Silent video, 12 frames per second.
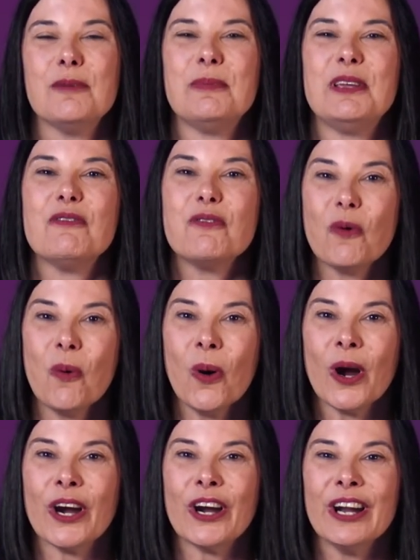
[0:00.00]

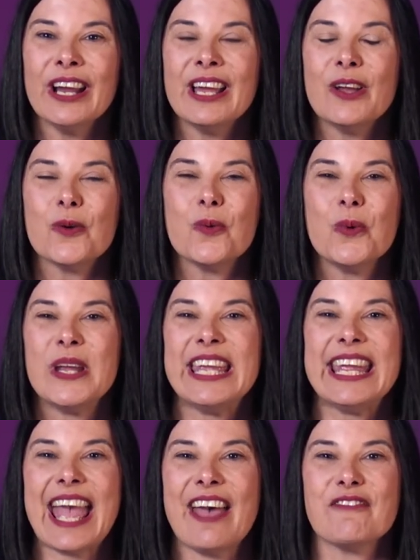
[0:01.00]
Before
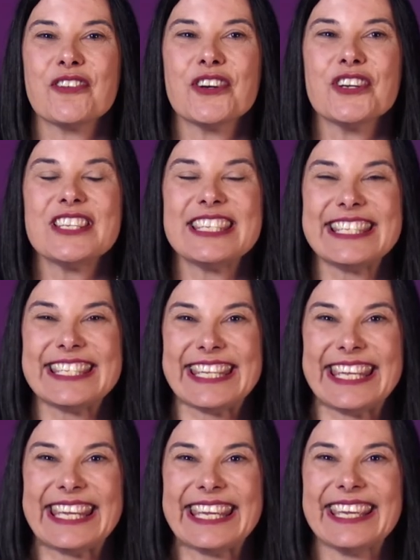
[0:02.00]
we ever
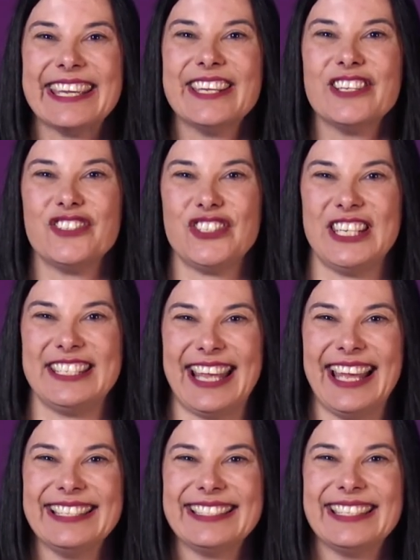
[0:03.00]
seek
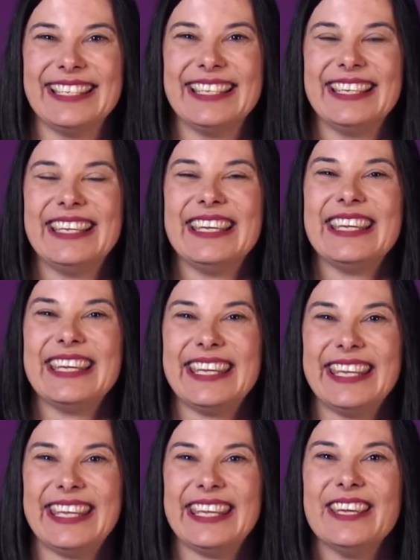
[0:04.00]
Jesus,
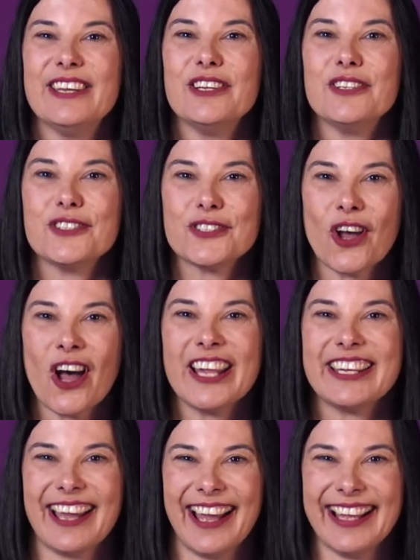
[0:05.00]
He
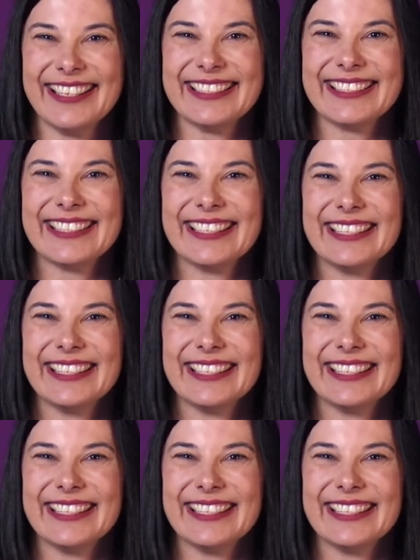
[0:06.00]
sought us.